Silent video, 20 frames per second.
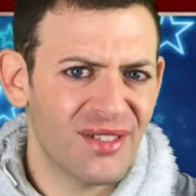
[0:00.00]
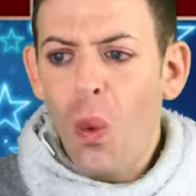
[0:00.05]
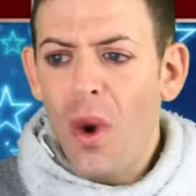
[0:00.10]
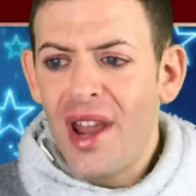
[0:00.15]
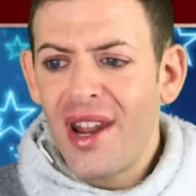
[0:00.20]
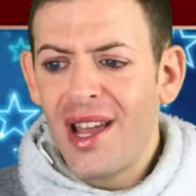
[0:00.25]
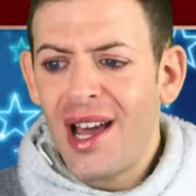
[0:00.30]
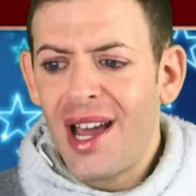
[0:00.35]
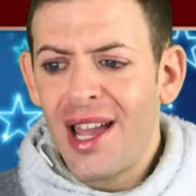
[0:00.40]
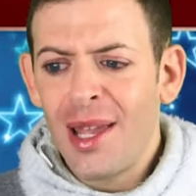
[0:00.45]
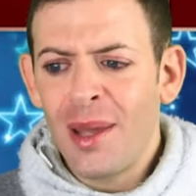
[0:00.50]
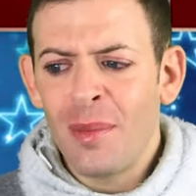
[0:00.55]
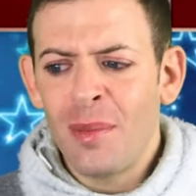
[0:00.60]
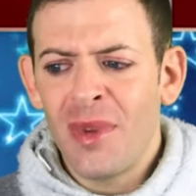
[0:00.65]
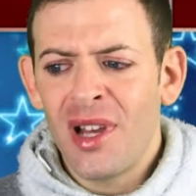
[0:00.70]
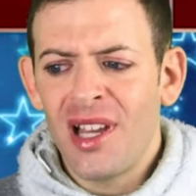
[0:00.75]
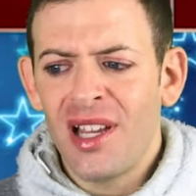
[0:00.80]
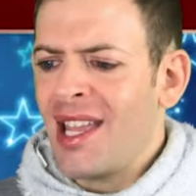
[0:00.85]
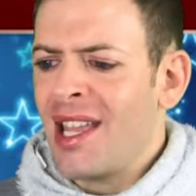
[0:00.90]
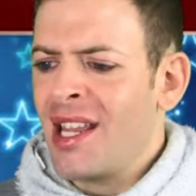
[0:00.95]
When I'm
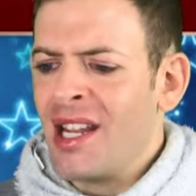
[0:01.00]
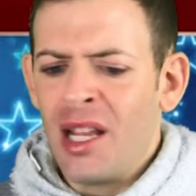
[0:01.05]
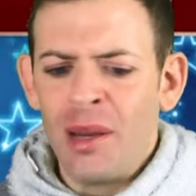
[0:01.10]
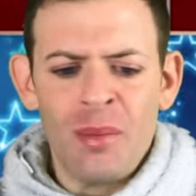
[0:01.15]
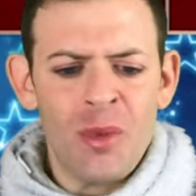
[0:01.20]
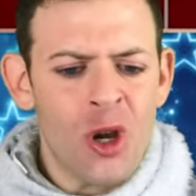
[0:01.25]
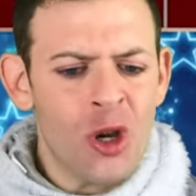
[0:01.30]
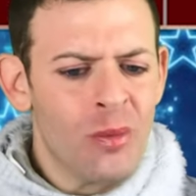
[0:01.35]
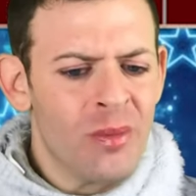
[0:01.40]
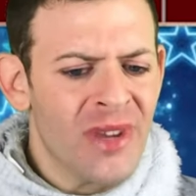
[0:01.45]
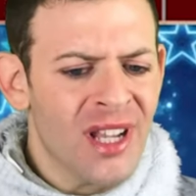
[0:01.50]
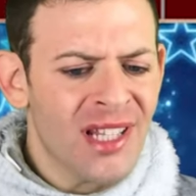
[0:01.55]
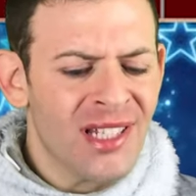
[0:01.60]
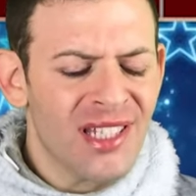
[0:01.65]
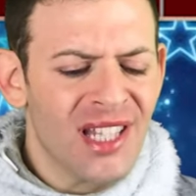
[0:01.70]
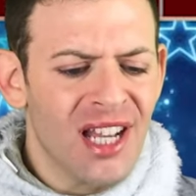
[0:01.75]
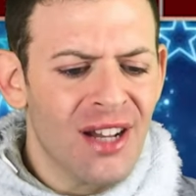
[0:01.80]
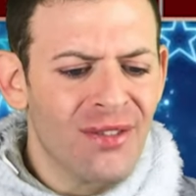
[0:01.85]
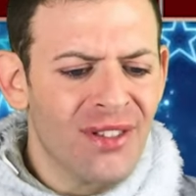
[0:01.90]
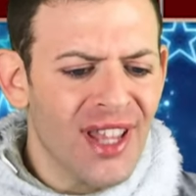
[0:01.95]
in a
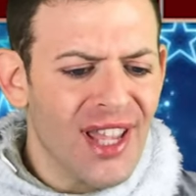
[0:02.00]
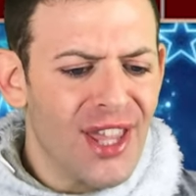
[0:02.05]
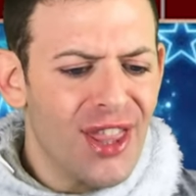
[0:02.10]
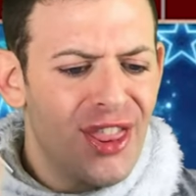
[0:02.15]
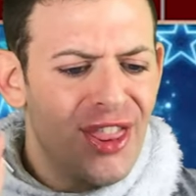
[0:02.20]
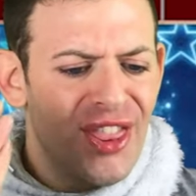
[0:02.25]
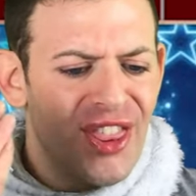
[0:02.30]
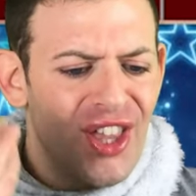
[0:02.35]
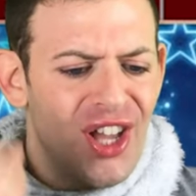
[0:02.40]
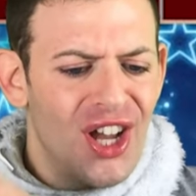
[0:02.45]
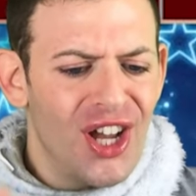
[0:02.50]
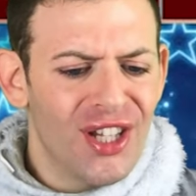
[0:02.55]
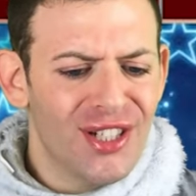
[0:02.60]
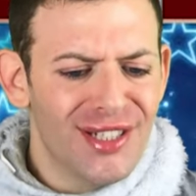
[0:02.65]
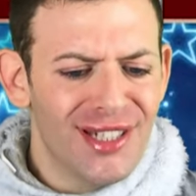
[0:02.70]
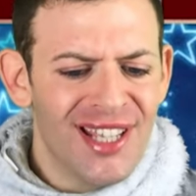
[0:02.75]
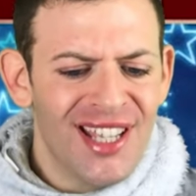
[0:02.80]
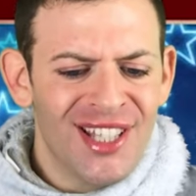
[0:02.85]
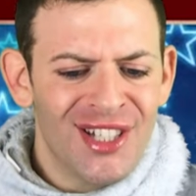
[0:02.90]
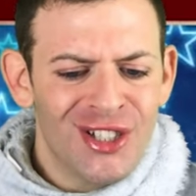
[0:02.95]
moment of, like, thought
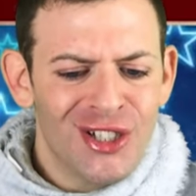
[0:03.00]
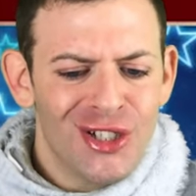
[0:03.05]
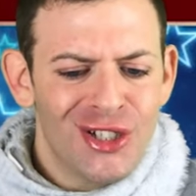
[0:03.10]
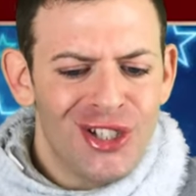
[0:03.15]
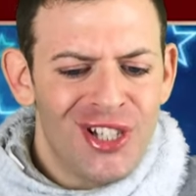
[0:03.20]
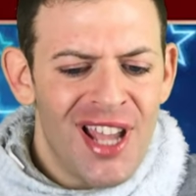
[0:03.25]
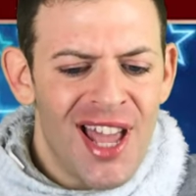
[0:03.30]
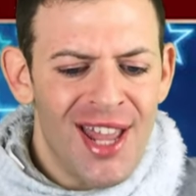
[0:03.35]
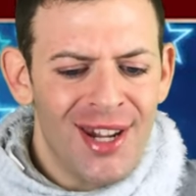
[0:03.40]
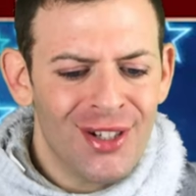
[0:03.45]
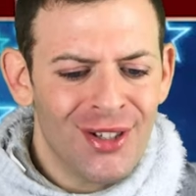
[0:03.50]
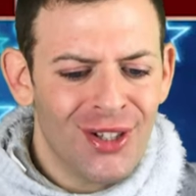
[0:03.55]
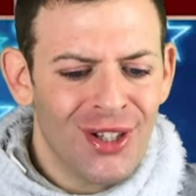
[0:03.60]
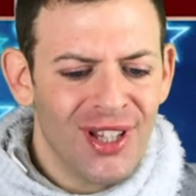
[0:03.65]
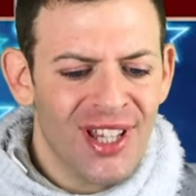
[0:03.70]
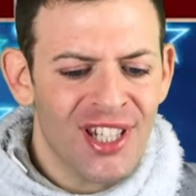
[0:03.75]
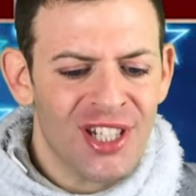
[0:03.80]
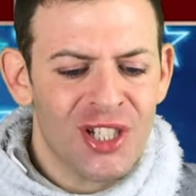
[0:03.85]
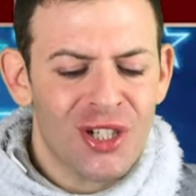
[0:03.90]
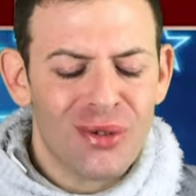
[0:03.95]
and
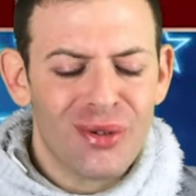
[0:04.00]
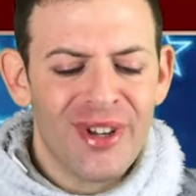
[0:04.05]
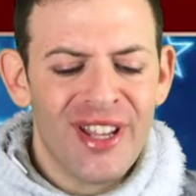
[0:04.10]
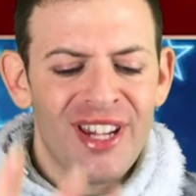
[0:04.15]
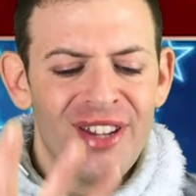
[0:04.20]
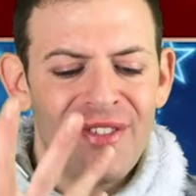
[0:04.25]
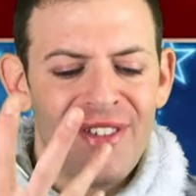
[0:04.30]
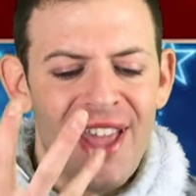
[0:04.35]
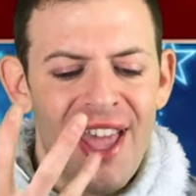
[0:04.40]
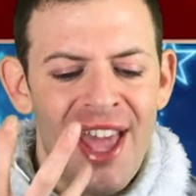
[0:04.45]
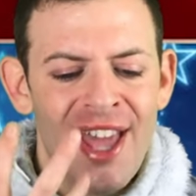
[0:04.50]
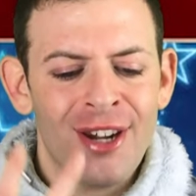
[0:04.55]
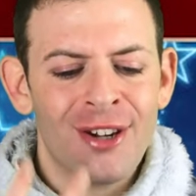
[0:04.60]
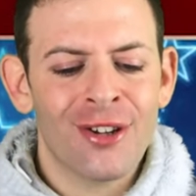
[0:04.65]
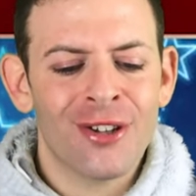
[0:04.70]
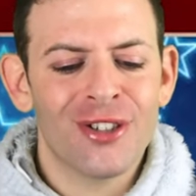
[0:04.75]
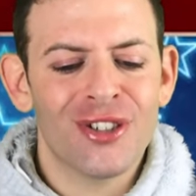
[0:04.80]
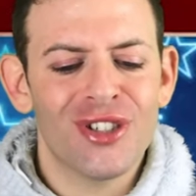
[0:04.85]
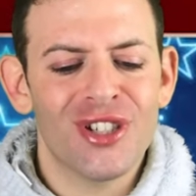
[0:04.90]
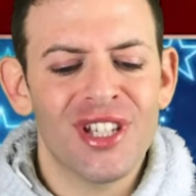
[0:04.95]
channel and creative
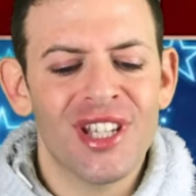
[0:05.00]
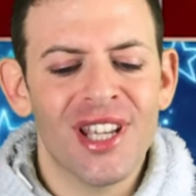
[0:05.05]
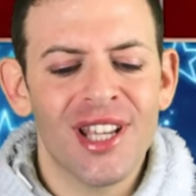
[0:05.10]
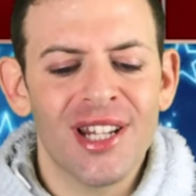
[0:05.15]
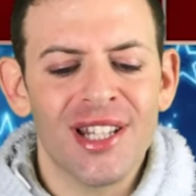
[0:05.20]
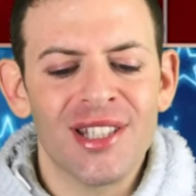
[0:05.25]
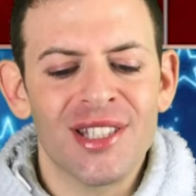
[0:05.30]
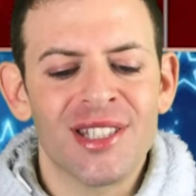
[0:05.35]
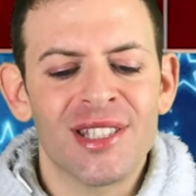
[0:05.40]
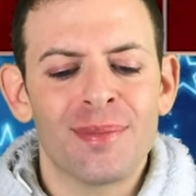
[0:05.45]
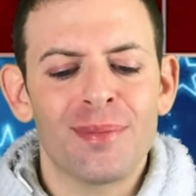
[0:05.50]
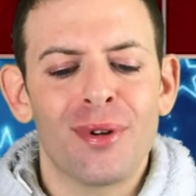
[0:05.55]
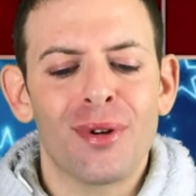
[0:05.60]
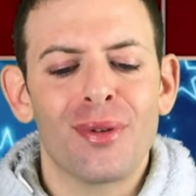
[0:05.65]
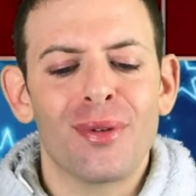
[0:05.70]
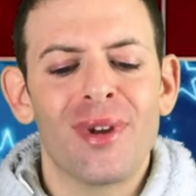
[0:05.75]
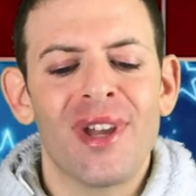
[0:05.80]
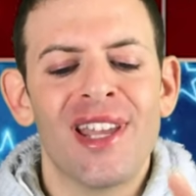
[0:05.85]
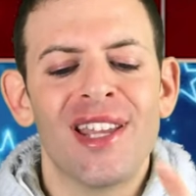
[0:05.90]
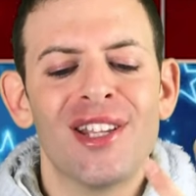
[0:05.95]
energy and
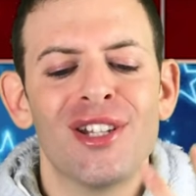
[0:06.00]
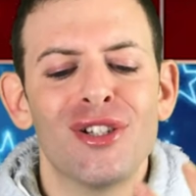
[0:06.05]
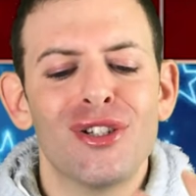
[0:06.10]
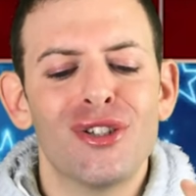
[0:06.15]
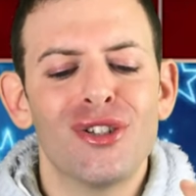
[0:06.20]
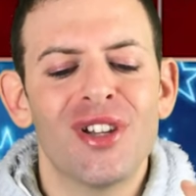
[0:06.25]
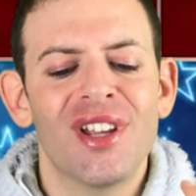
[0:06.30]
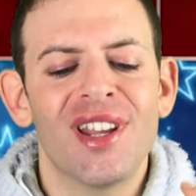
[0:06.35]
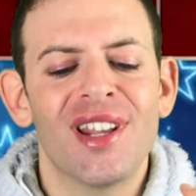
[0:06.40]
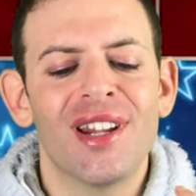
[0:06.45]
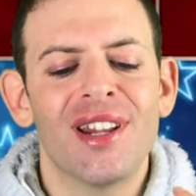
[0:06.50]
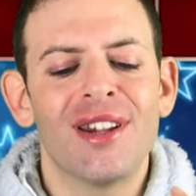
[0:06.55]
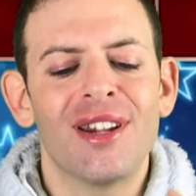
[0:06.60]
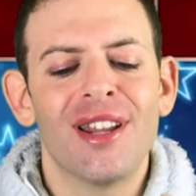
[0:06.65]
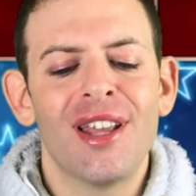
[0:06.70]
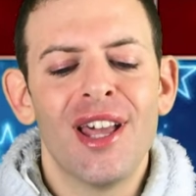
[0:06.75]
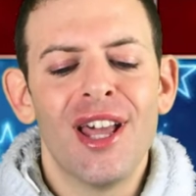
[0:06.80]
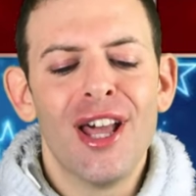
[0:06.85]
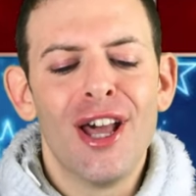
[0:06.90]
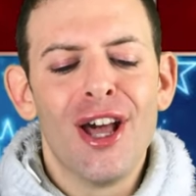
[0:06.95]
inspiration and
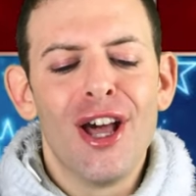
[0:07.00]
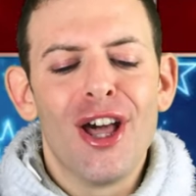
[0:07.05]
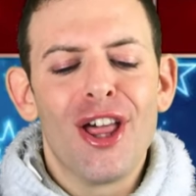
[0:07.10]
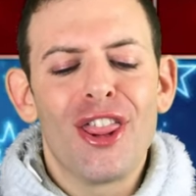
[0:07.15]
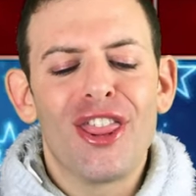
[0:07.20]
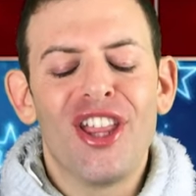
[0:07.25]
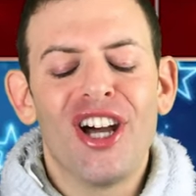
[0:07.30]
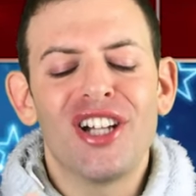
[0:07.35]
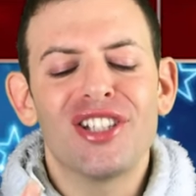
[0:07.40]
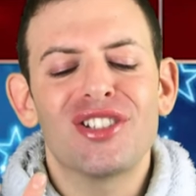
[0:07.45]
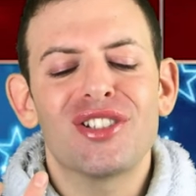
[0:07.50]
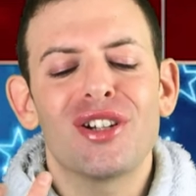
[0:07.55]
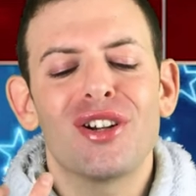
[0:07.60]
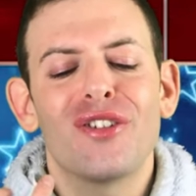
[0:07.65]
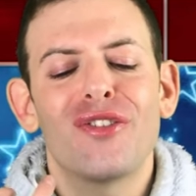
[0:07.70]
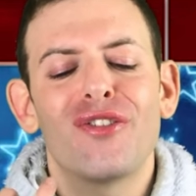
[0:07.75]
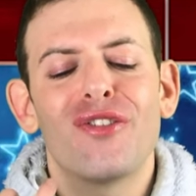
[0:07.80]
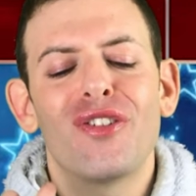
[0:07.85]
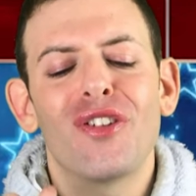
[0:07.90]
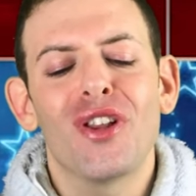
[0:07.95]
thoughts are
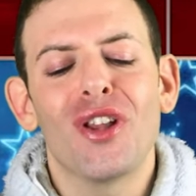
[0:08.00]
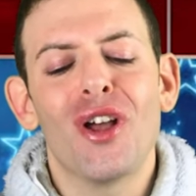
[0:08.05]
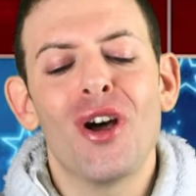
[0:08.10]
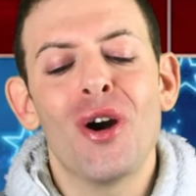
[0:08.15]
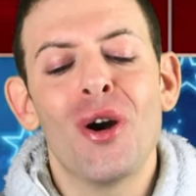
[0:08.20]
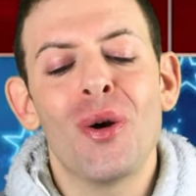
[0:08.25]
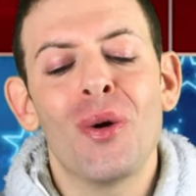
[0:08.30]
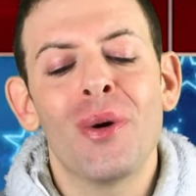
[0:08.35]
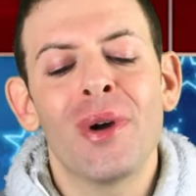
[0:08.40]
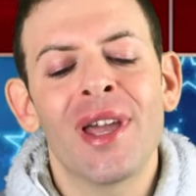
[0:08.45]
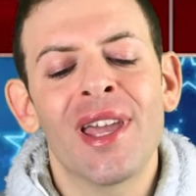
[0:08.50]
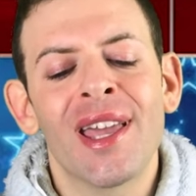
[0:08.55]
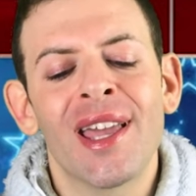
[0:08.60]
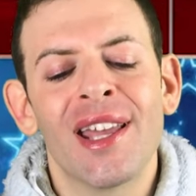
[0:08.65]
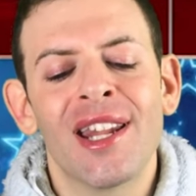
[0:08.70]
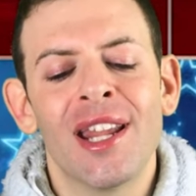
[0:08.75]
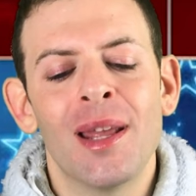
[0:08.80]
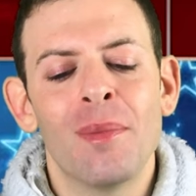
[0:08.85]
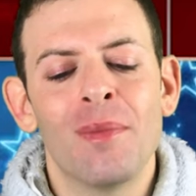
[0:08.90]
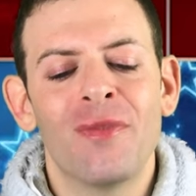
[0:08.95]
flowing
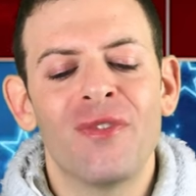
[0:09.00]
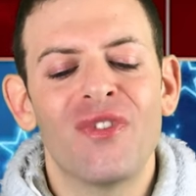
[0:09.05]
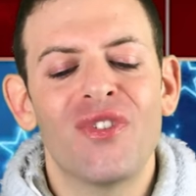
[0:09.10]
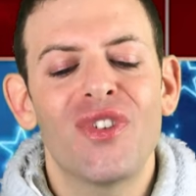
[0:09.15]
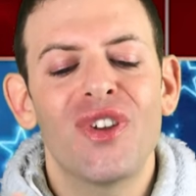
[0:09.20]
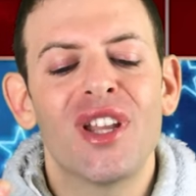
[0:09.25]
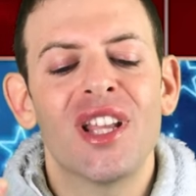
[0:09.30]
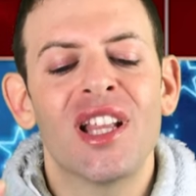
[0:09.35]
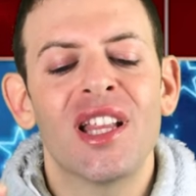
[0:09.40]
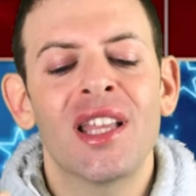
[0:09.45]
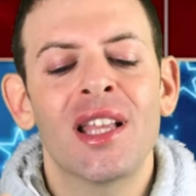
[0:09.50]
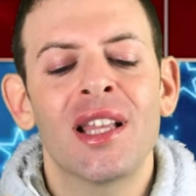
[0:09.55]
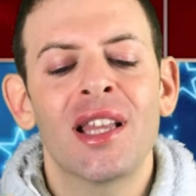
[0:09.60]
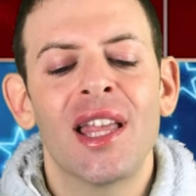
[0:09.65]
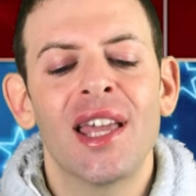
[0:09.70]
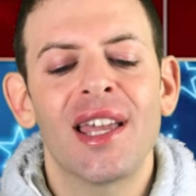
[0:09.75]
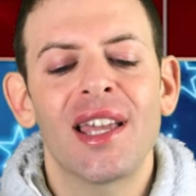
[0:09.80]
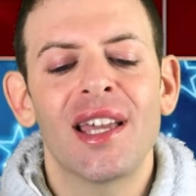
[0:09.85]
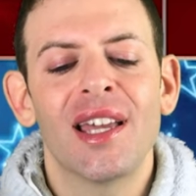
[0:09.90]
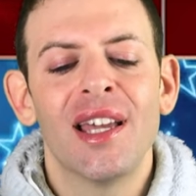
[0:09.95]
and I'm feeling,
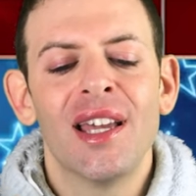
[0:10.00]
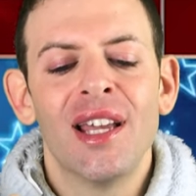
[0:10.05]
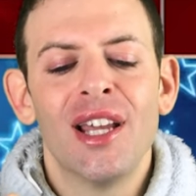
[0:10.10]
like,